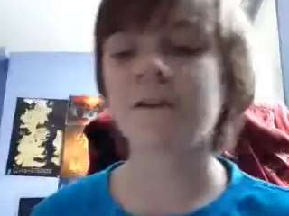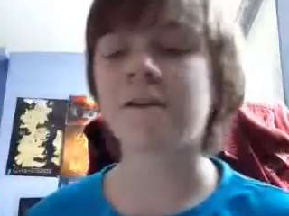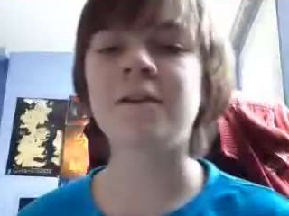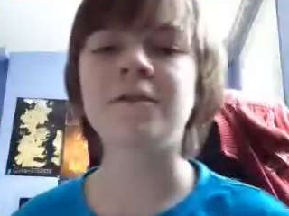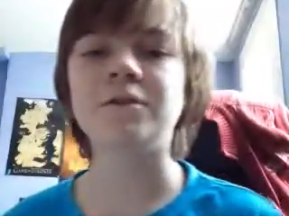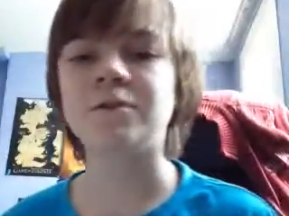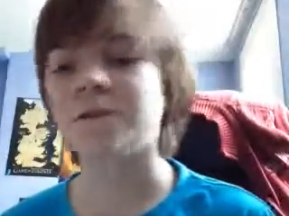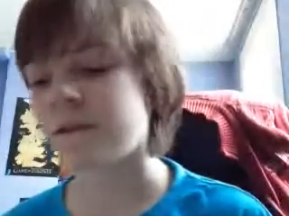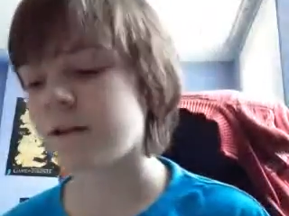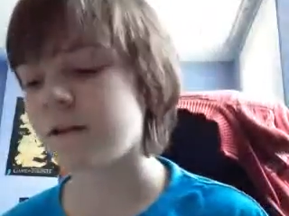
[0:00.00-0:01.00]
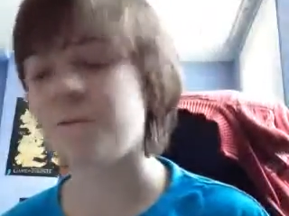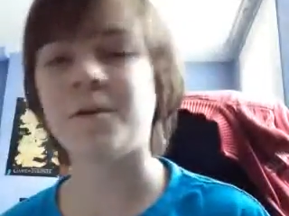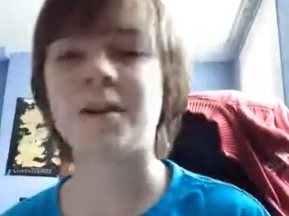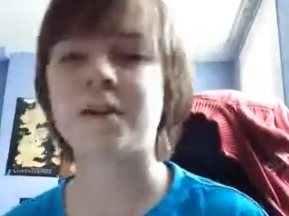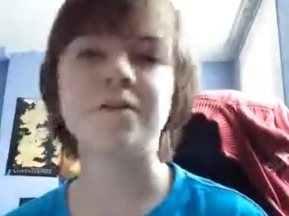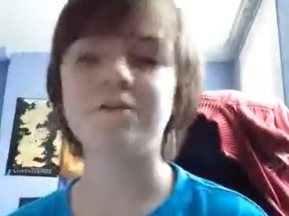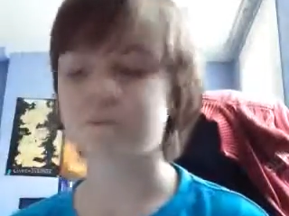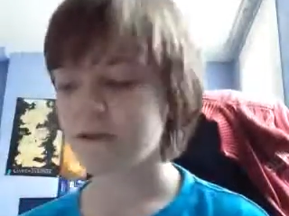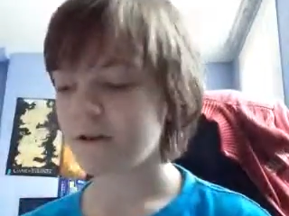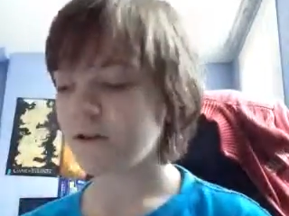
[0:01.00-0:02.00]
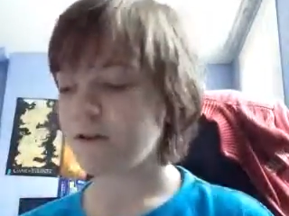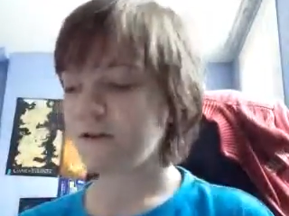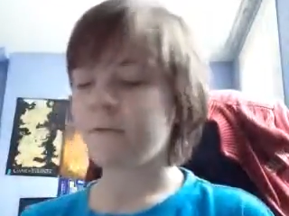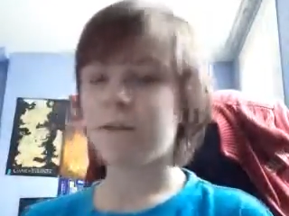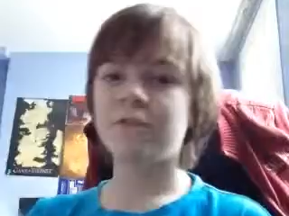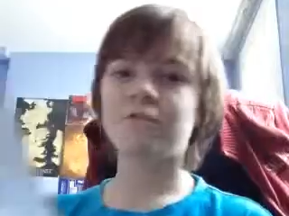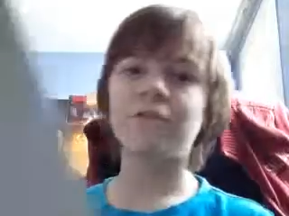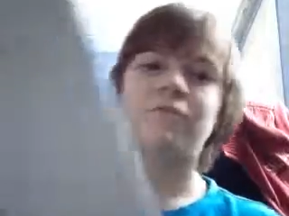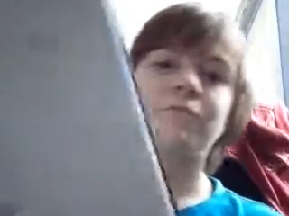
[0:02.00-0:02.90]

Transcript: that TV show that nobody likes. Now I tried to